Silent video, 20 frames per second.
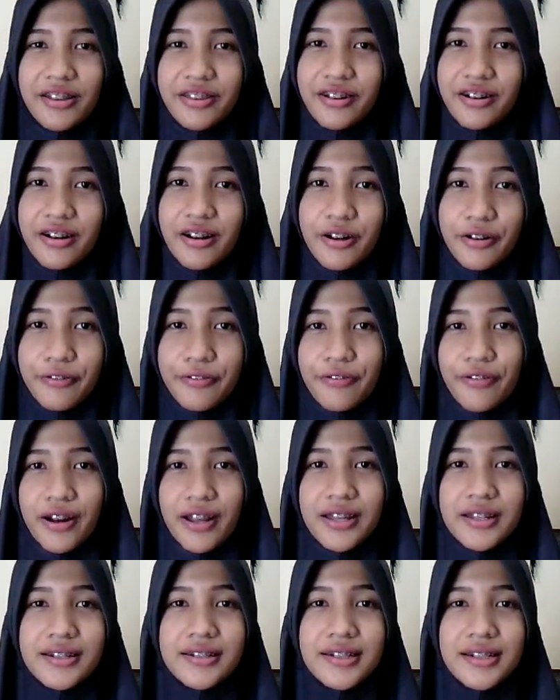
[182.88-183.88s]
other her
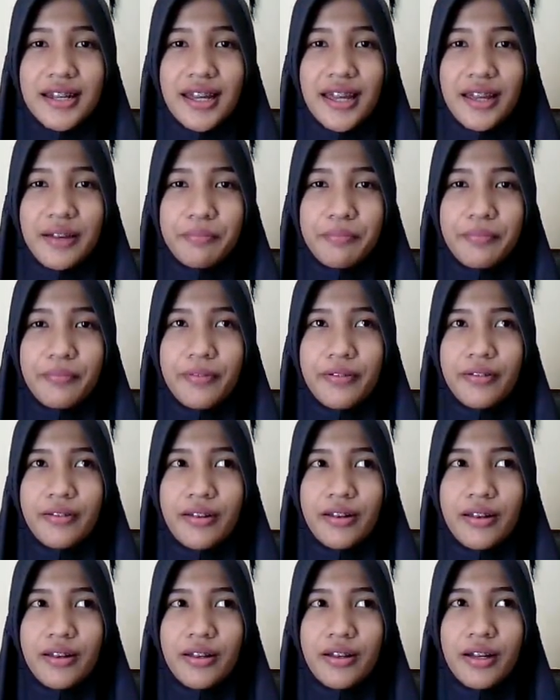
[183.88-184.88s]
friend,
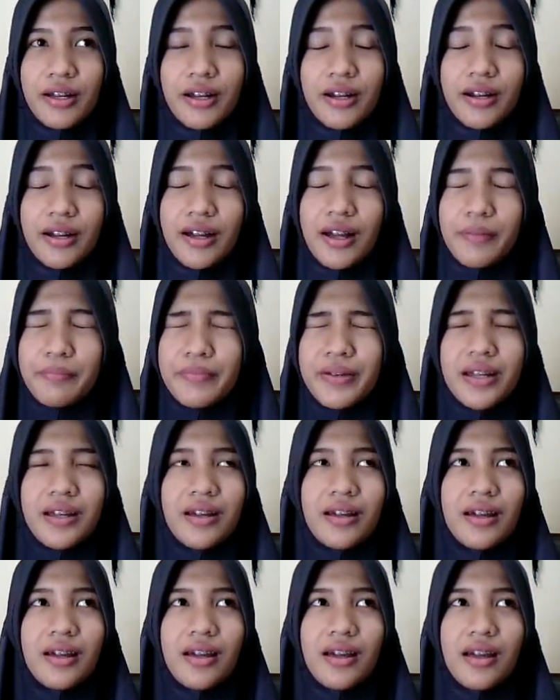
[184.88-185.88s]
uh, I
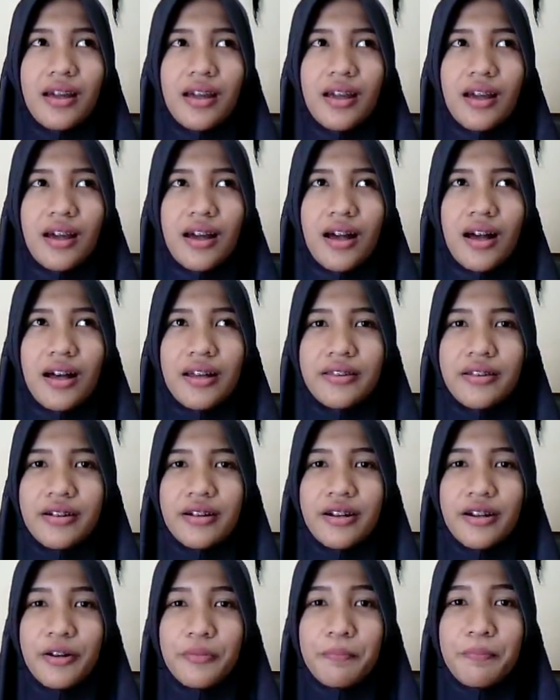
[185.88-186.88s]
mean,
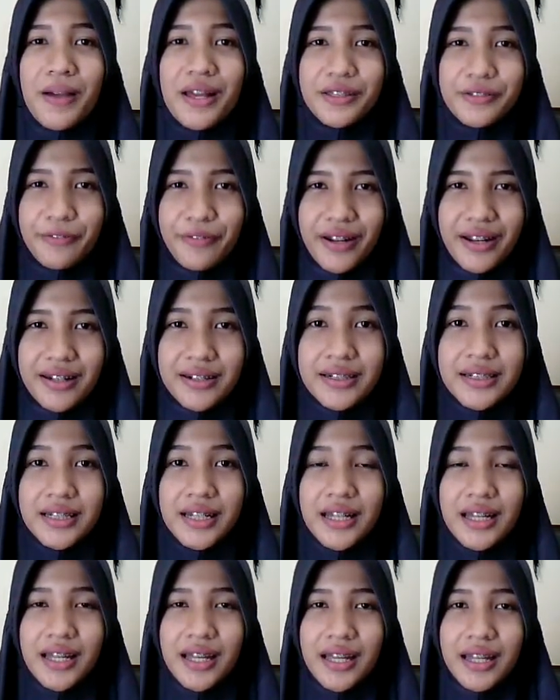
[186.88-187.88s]
other her best friend,
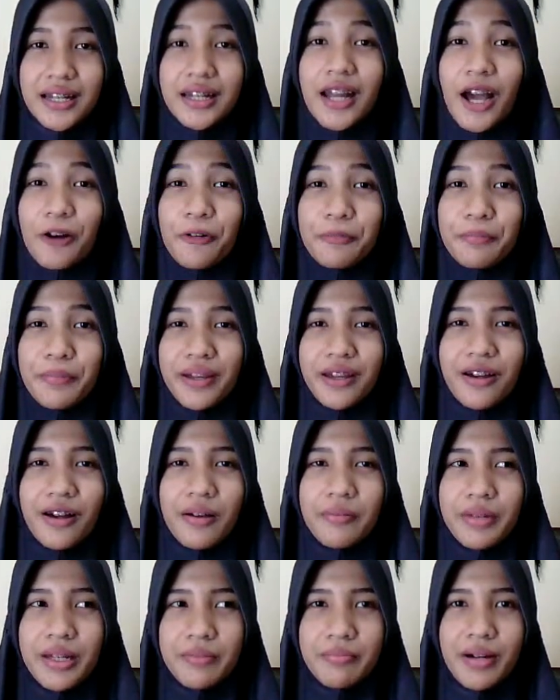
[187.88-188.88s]
now
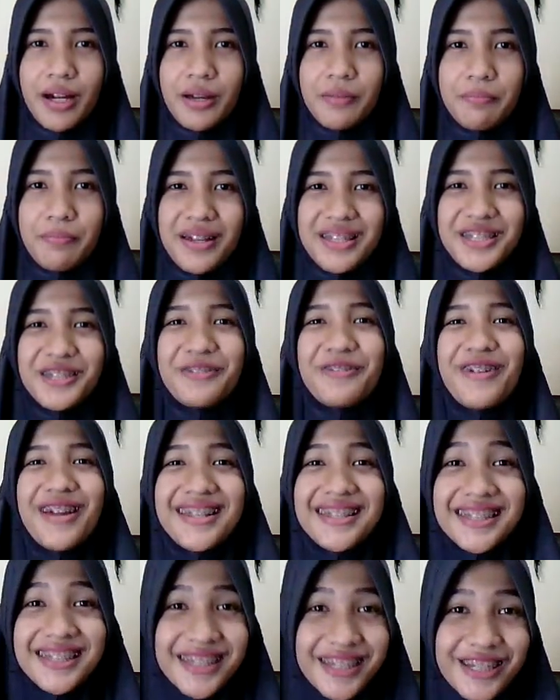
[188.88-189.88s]
becoming my best
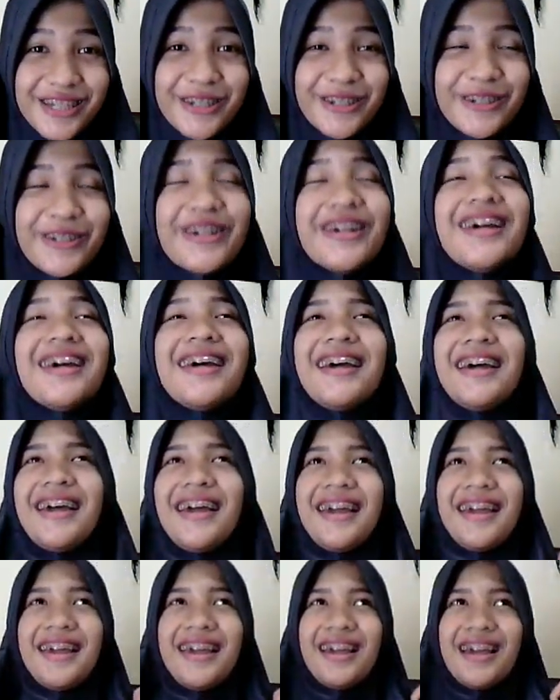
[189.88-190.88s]
friends too.
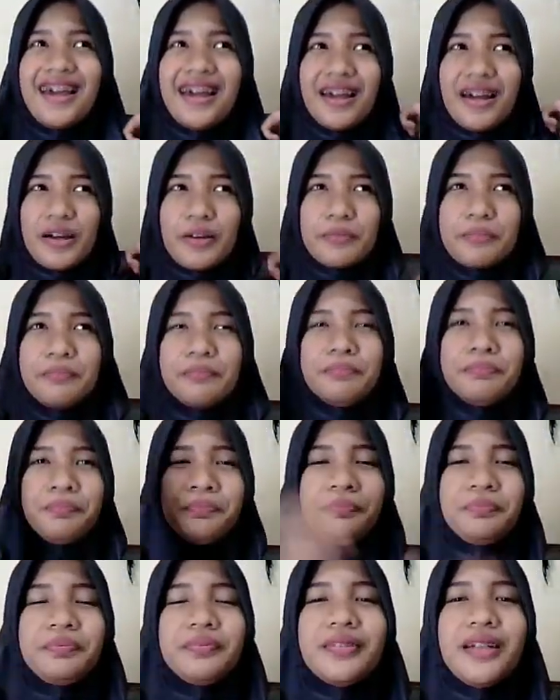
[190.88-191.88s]
Um,
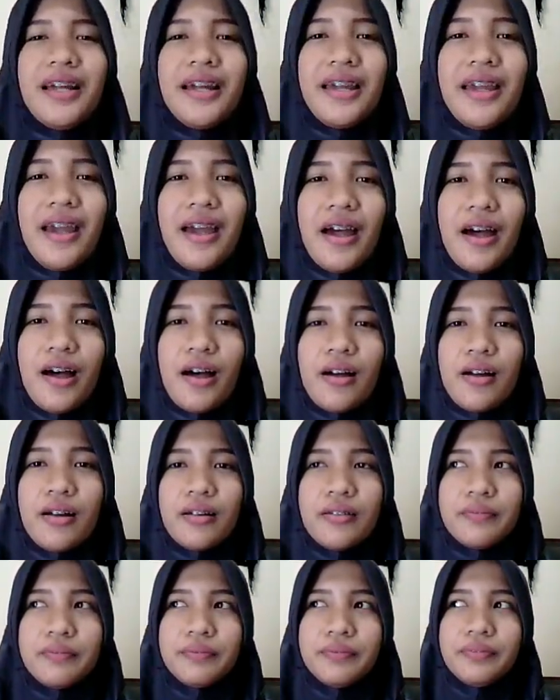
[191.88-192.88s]

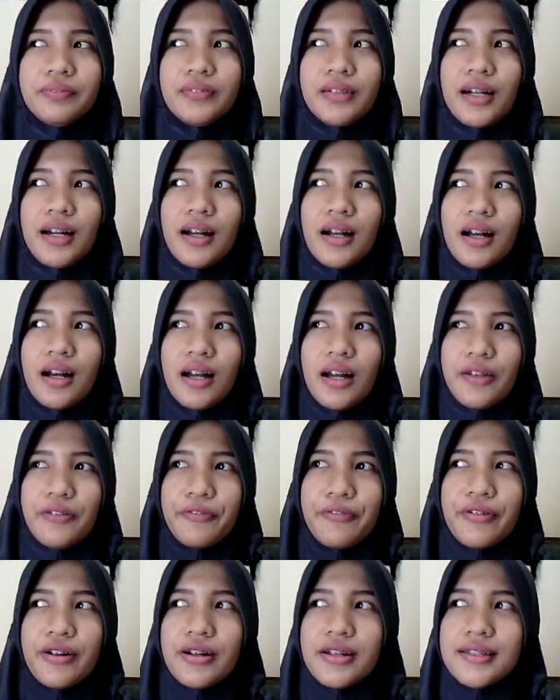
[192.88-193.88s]
yeah,
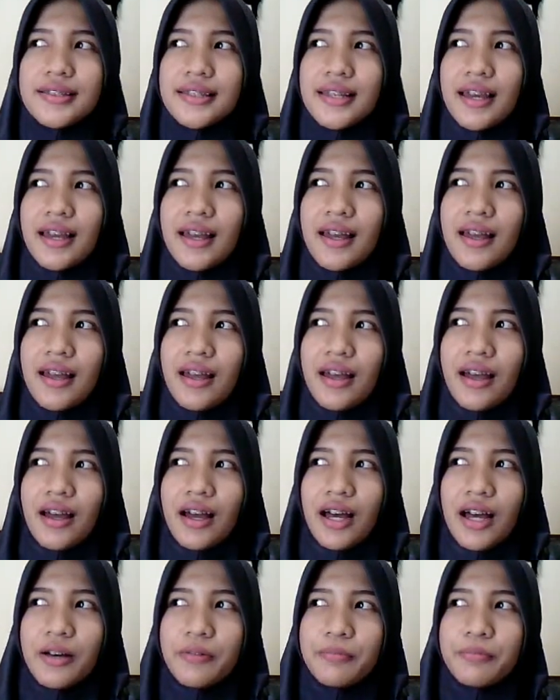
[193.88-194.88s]
at first,
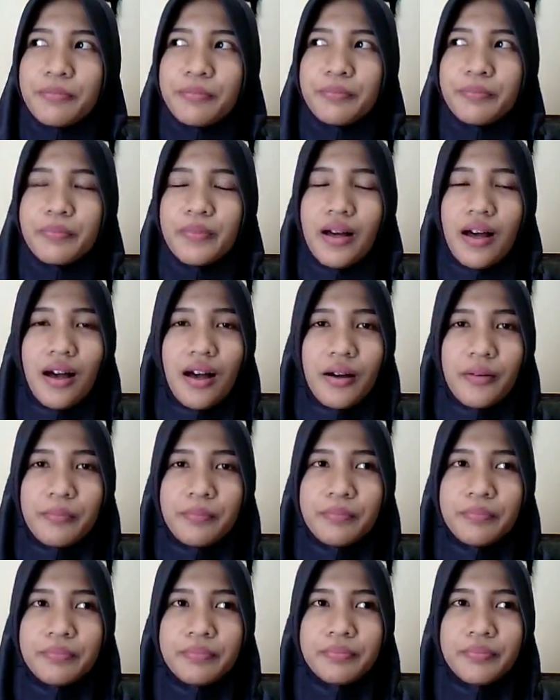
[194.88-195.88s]
um,
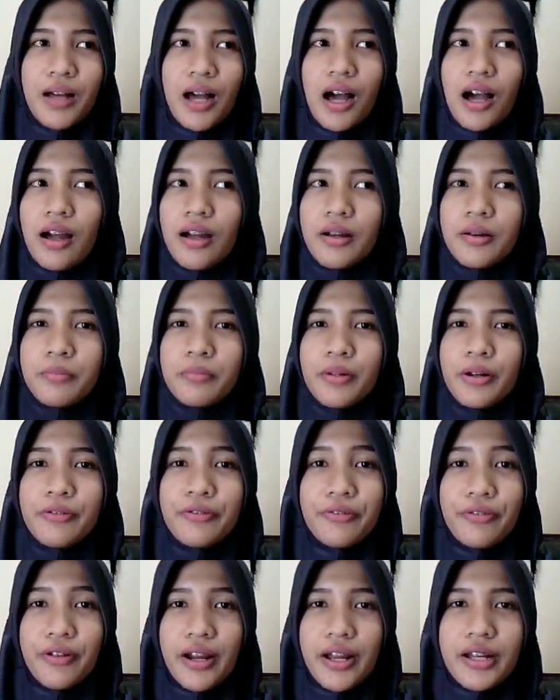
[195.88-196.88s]
um, I'm
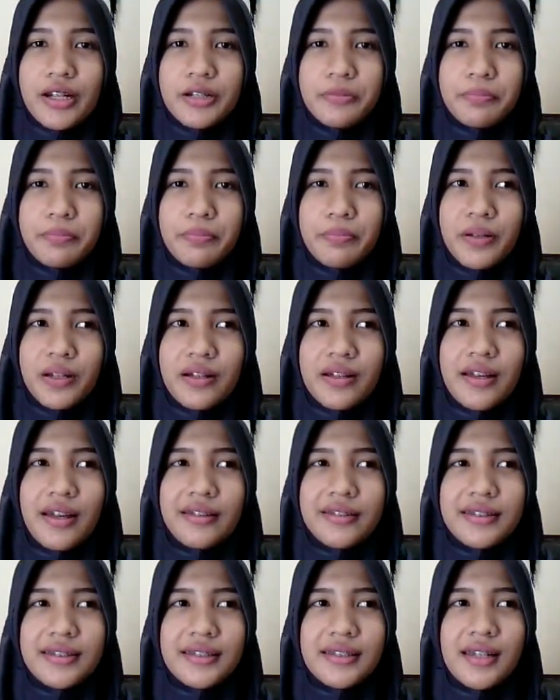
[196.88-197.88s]
afraid
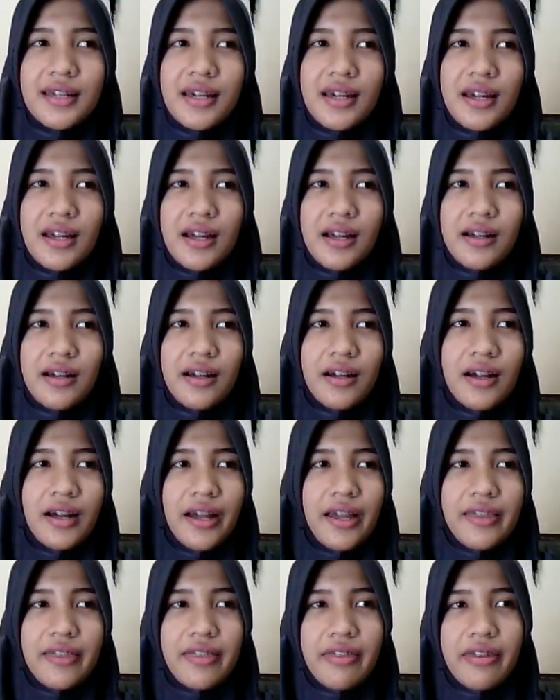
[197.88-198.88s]
because uh,
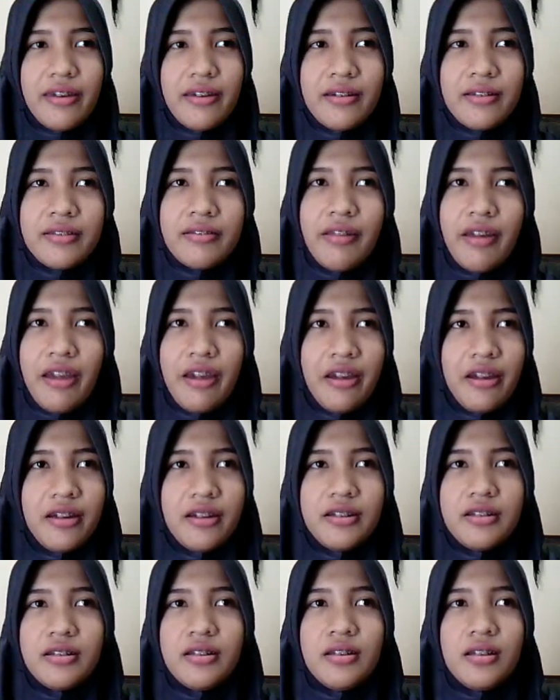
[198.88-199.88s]
I think
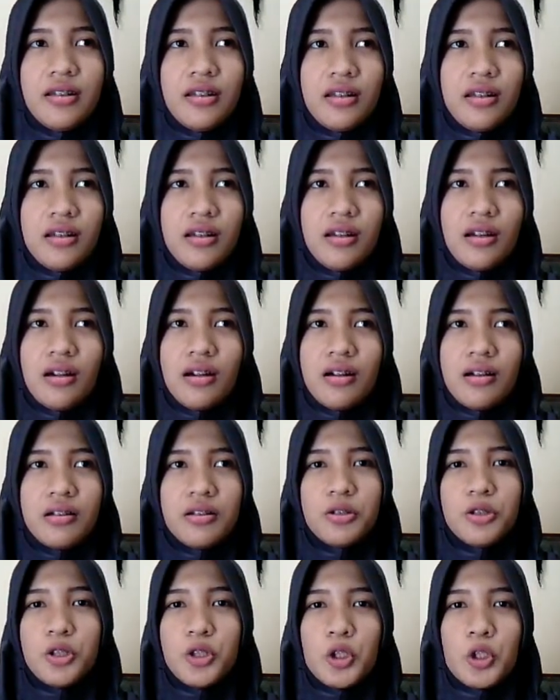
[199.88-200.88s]
they
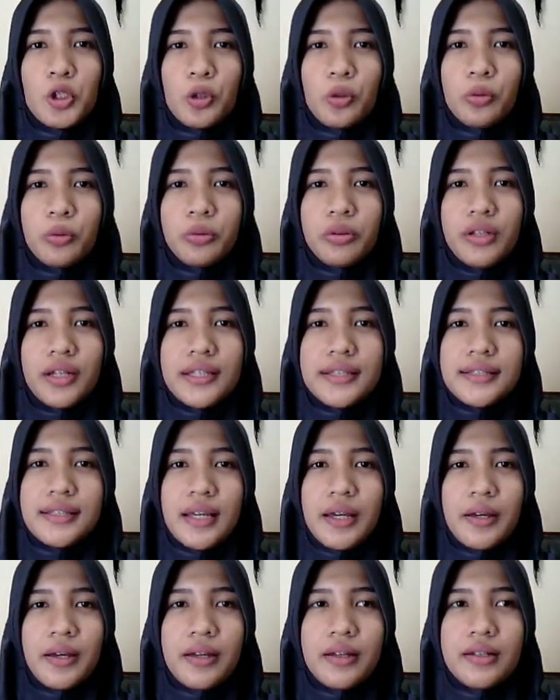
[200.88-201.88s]
don't
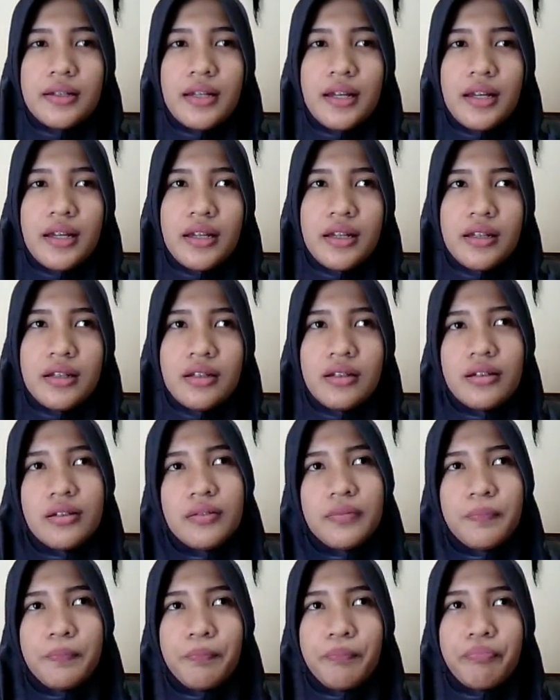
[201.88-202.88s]
accept
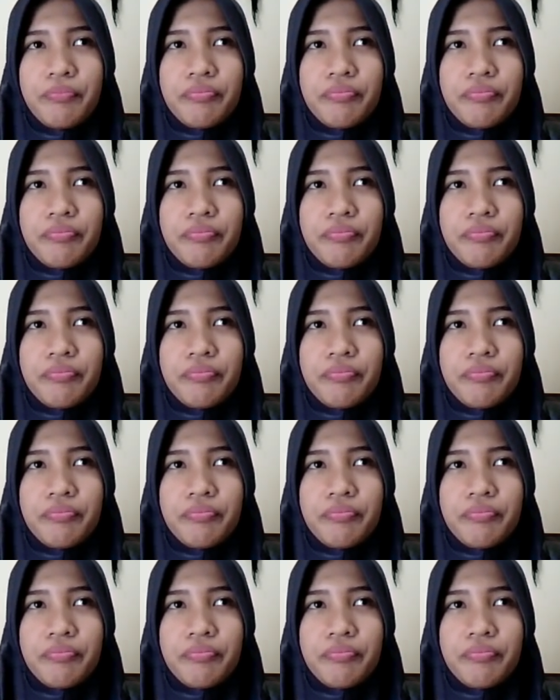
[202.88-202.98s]
they